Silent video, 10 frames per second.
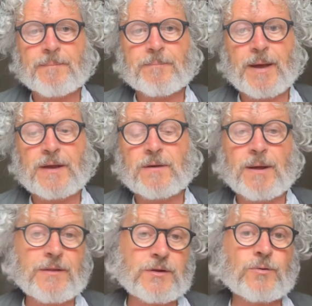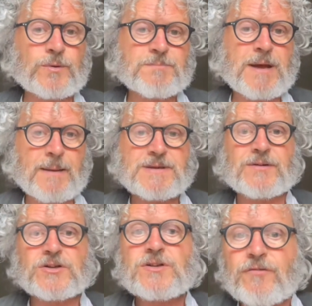by her mother who was perhaps
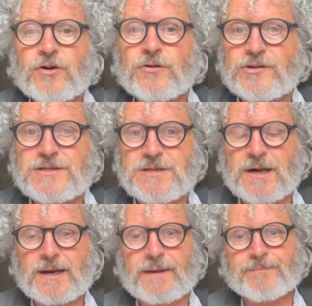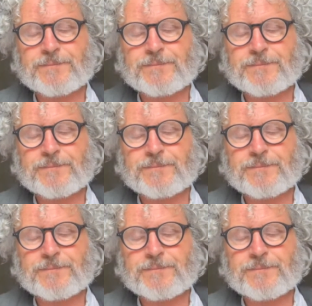having difficulty suckling.